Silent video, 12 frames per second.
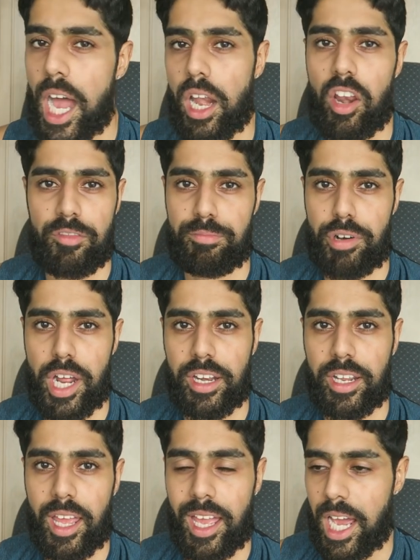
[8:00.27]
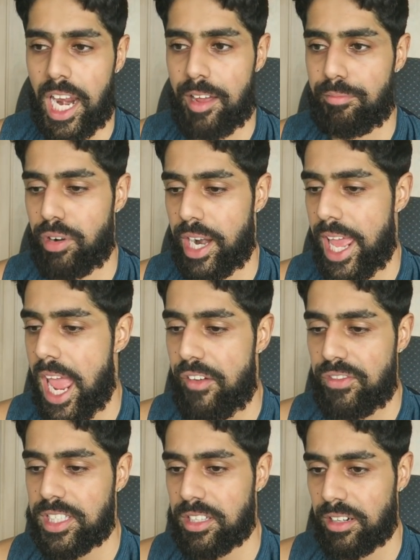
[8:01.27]
I love bread, okay? I'll have bread
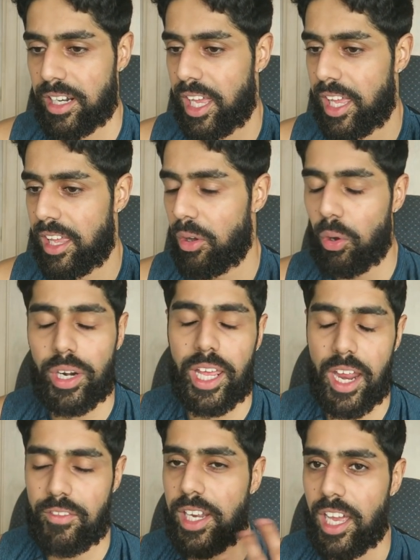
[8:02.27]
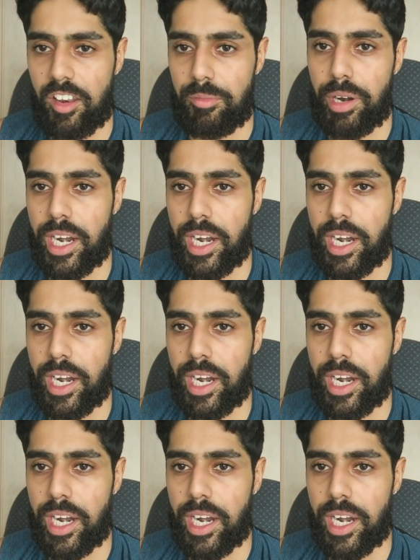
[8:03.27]
every single day, all day, every day, I love